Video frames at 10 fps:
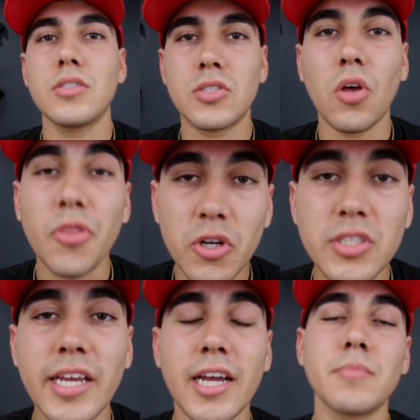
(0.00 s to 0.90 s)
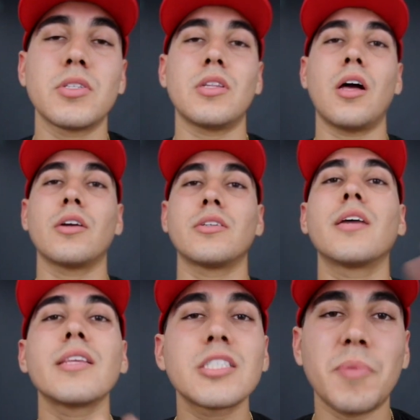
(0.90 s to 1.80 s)
So Thursday comes along,
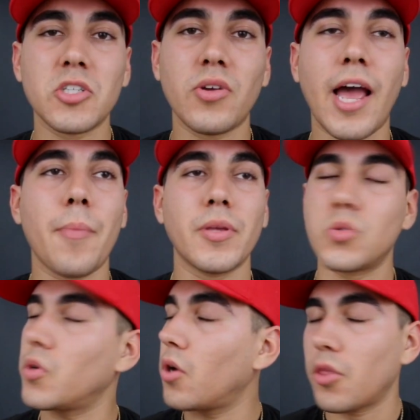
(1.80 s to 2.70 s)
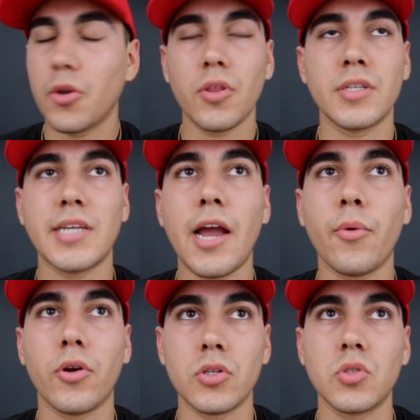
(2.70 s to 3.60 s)
nothing special happens. We go through the entire
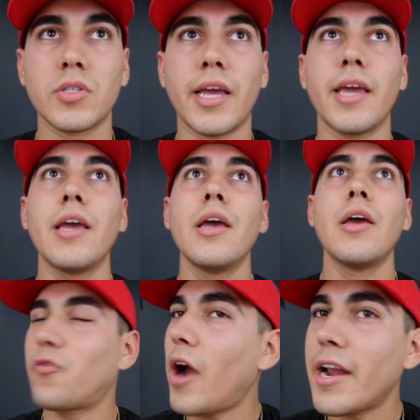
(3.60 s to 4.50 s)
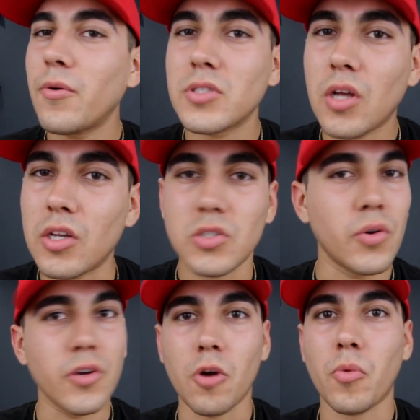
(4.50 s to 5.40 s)
rehearsal day. Friday was also
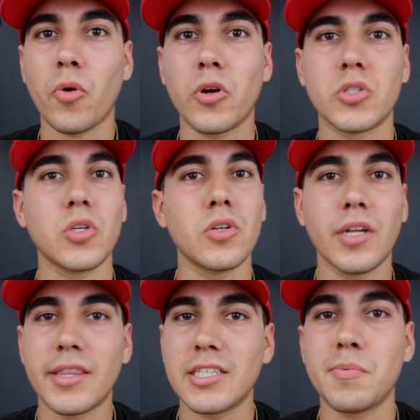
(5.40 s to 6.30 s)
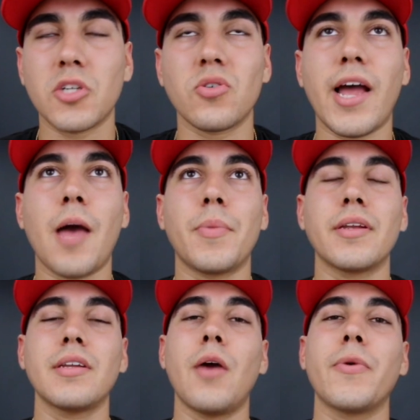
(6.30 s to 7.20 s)
a normal rehearsal, nothing special
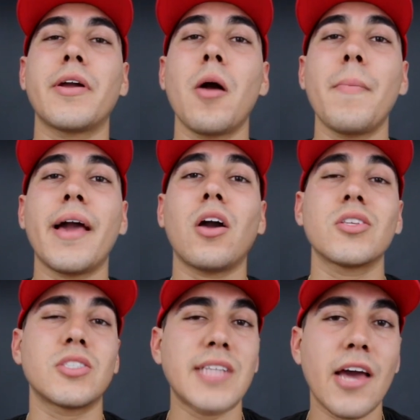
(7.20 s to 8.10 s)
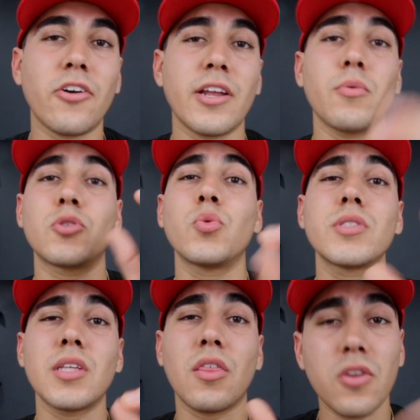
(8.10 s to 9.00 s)
happened. And we come back on Saturday, which
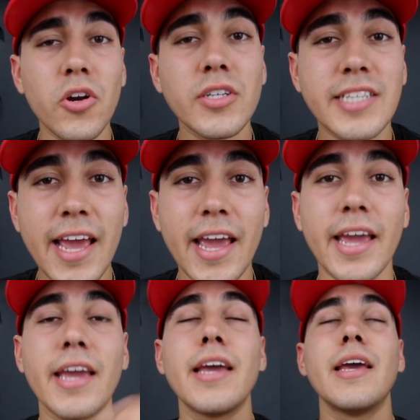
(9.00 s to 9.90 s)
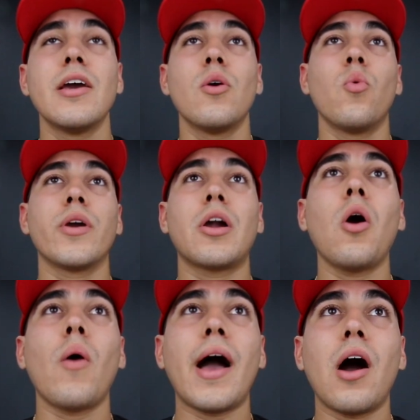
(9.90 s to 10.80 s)
was the third day. We
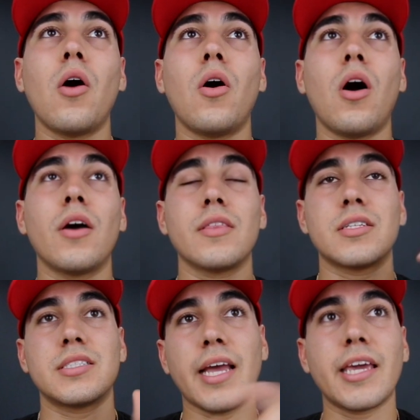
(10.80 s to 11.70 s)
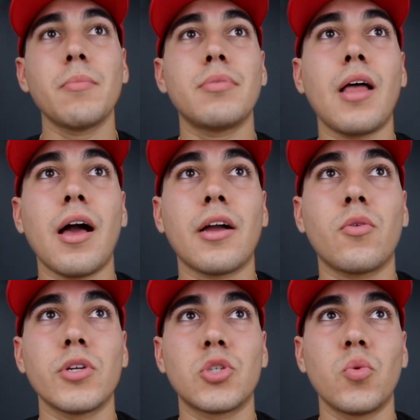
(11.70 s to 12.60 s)
go out on the second block,
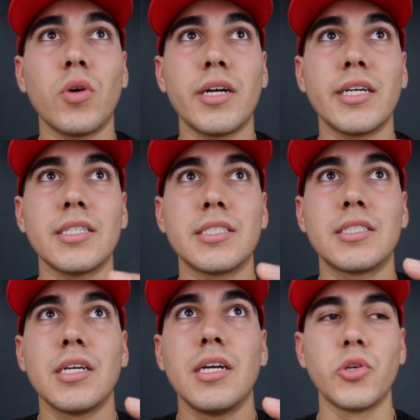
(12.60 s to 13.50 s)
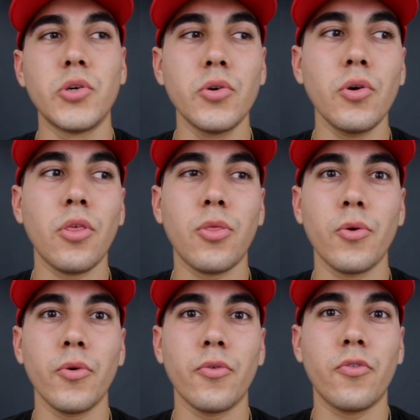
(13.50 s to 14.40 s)
which was 2
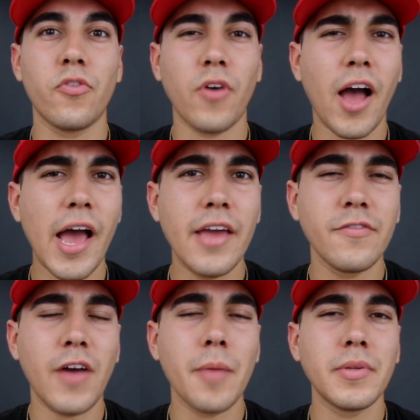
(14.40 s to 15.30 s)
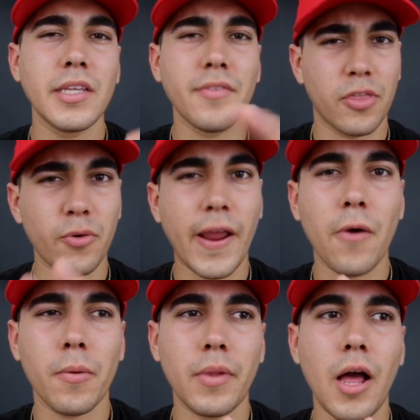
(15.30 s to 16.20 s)
through 5, I believe, a
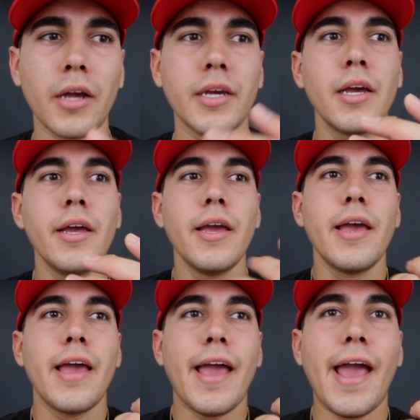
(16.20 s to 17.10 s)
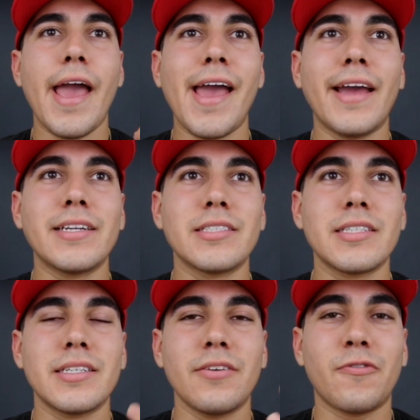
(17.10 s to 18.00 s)
3-hour block.
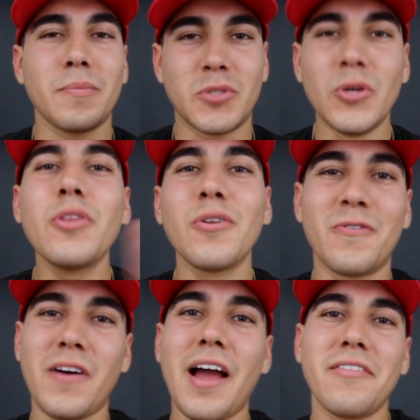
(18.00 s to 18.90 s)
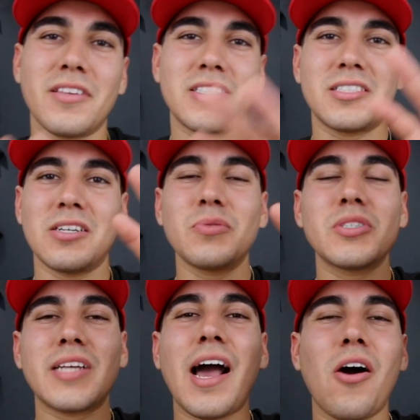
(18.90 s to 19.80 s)
And from 2 through 5, the sun
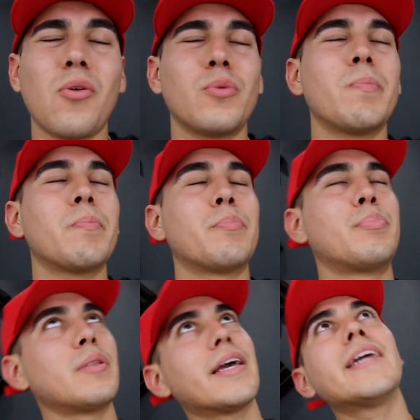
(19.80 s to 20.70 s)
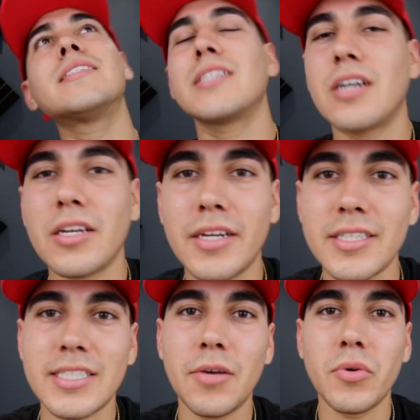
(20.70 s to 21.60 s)
was out blazing on
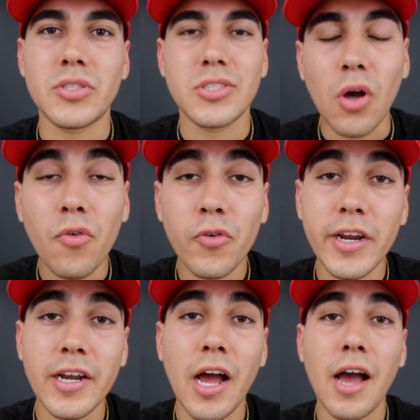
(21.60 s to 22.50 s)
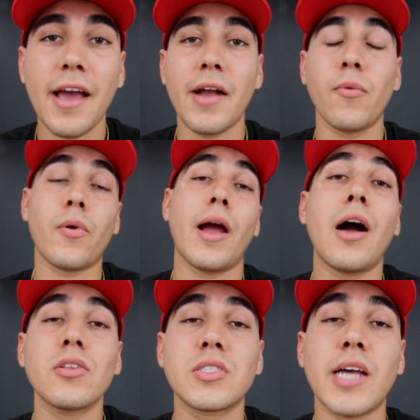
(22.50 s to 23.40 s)
us. It was so freaking hot, and we're
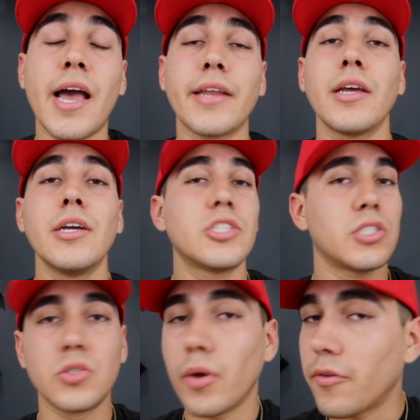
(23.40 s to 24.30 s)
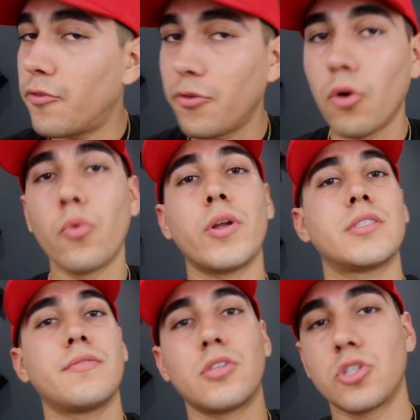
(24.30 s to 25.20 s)
outside just doing full
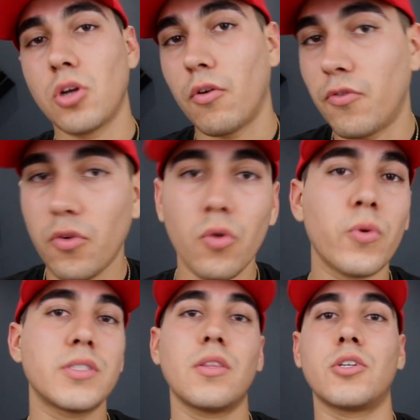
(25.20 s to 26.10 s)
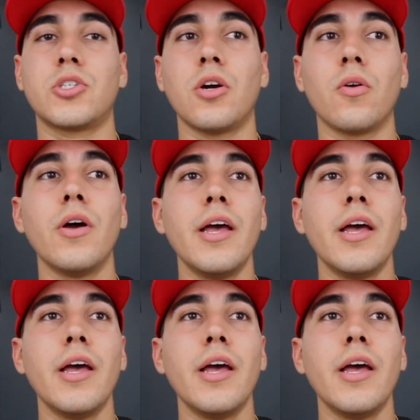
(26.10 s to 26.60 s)
runs of the show.